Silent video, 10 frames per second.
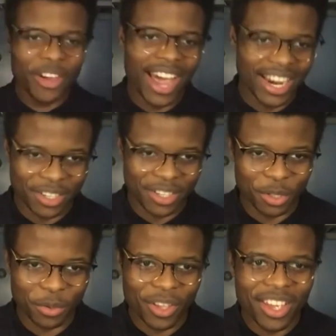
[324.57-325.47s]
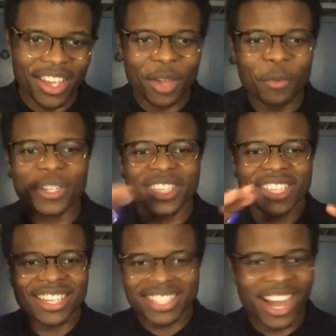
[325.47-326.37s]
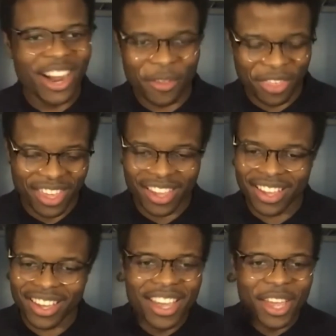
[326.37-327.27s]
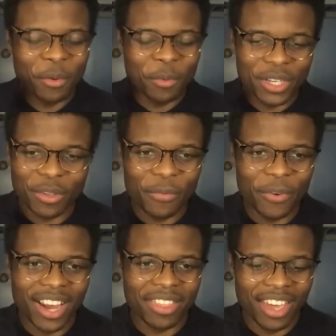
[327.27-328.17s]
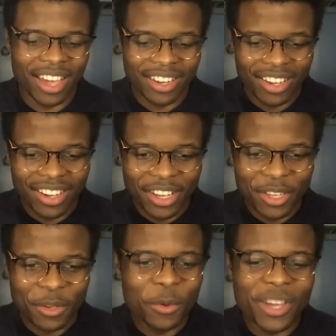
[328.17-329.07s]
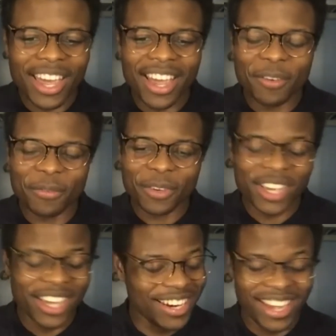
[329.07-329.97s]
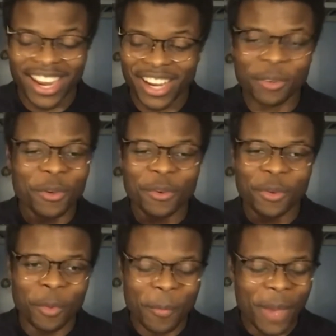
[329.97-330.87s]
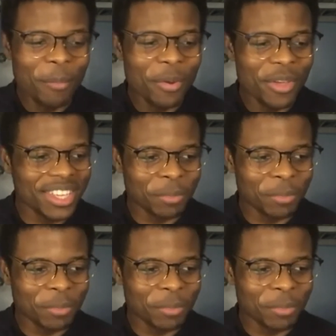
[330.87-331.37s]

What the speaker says: attitude. It was the entire thing. It was the fact that you gave, and I don't know if you remember this,